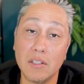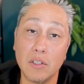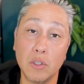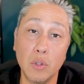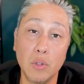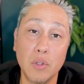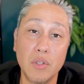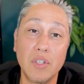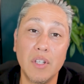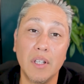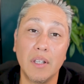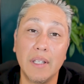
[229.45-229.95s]

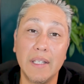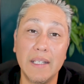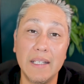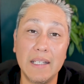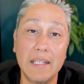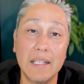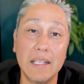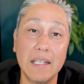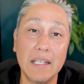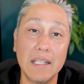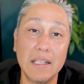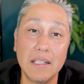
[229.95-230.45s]
use the
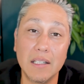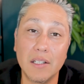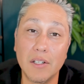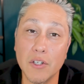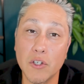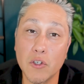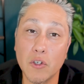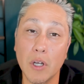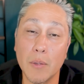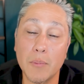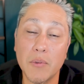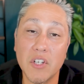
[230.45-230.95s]
link in the
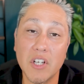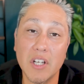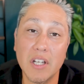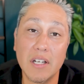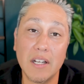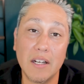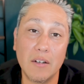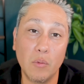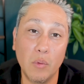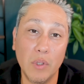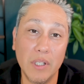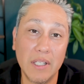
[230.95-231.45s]
description
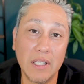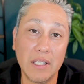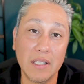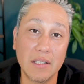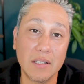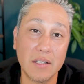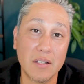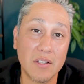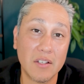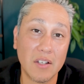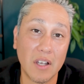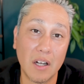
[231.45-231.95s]
and we
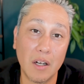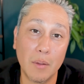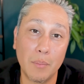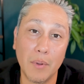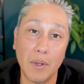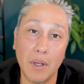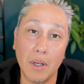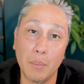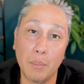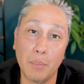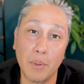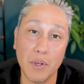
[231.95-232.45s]
can set up
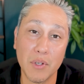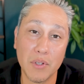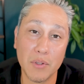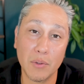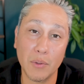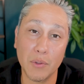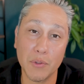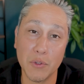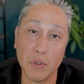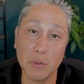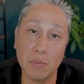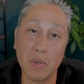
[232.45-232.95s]
a
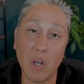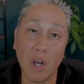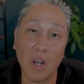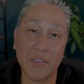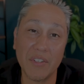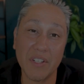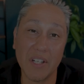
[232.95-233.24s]
personal Zoom call